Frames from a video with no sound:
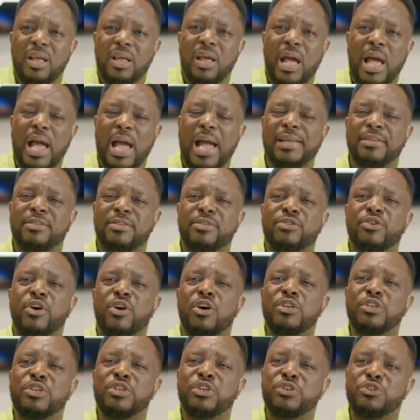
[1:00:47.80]
I saw
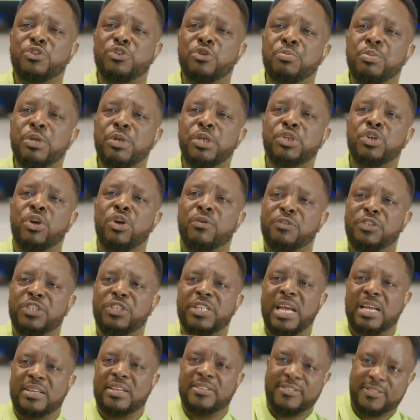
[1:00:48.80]
distribution of
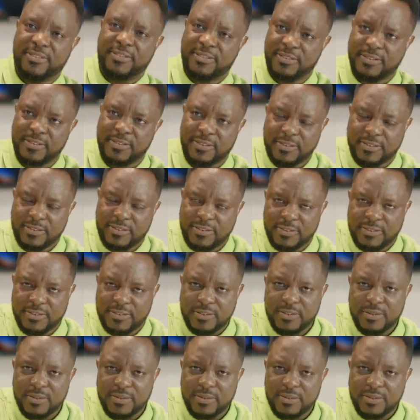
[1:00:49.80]
checks.